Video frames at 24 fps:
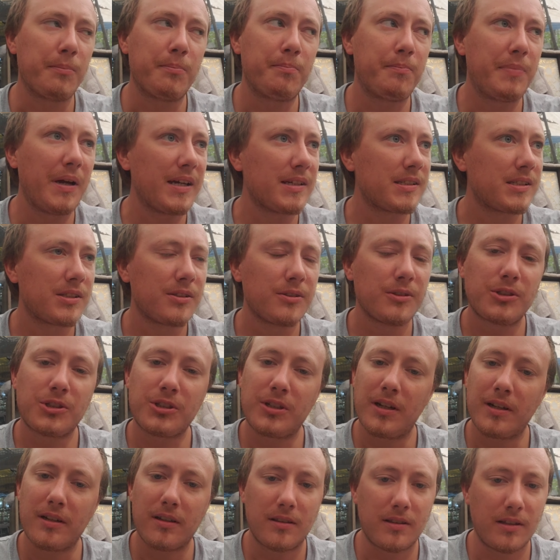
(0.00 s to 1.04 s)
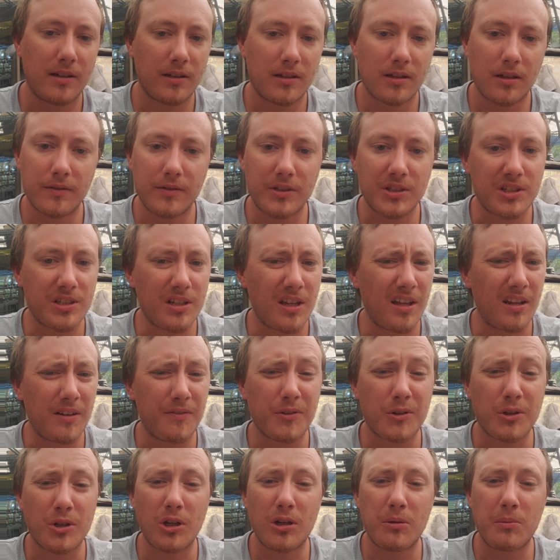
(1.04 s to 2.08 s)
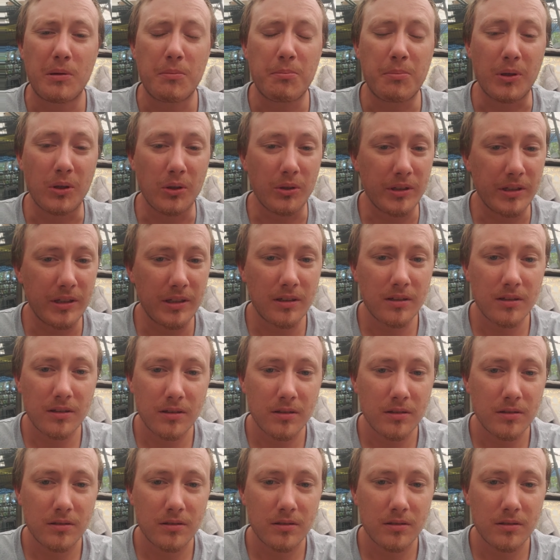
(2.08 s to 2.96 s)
best solution I can think of is that if you're going to be building,